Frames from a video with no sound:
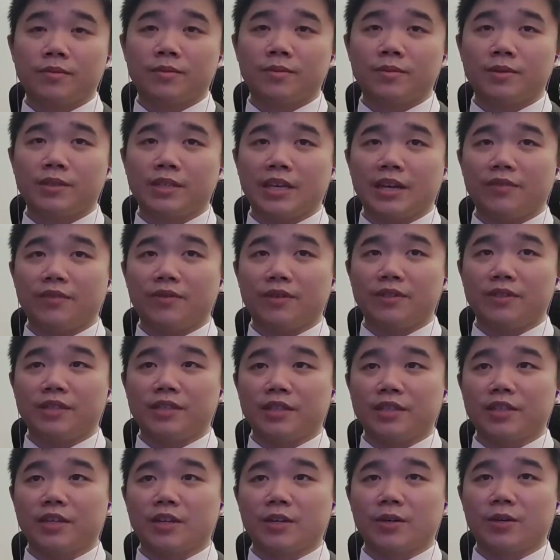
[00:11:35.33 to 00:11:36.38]
San
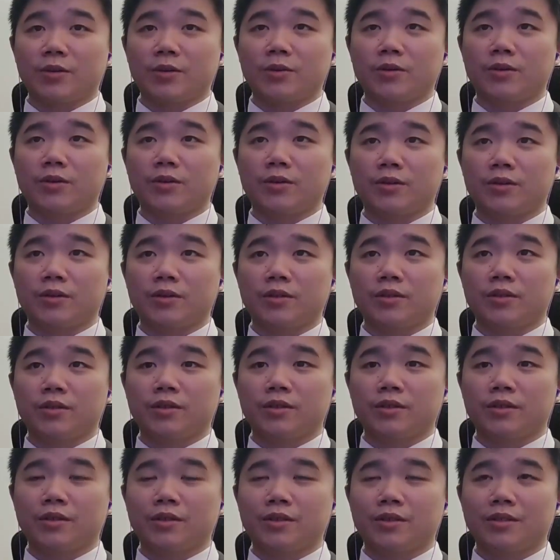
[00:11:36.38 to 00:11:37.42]
Francisco. San
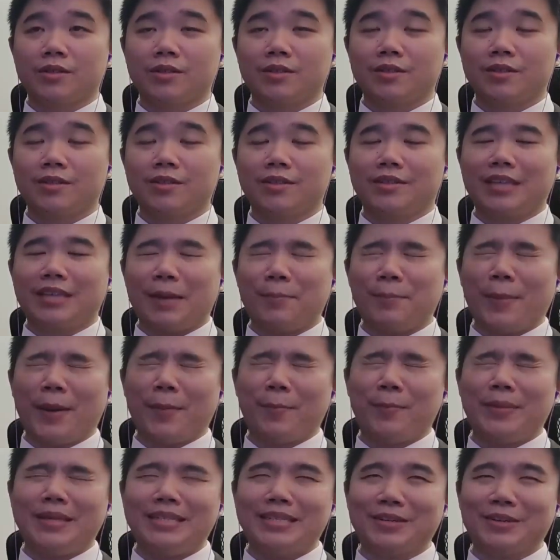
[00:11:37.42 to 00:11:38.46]
Francisco. San
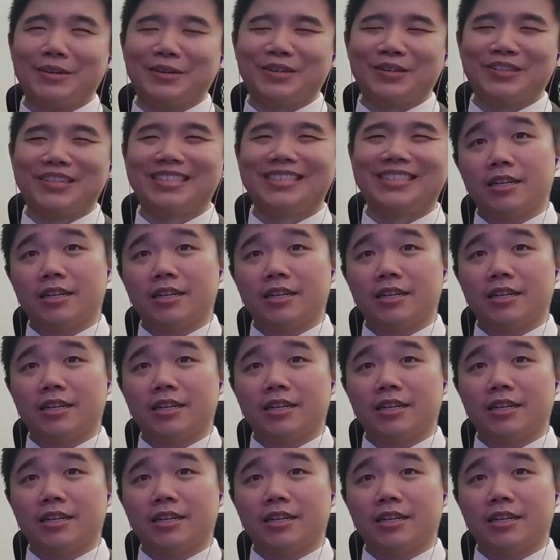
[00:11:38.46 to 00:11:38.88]
Francisco.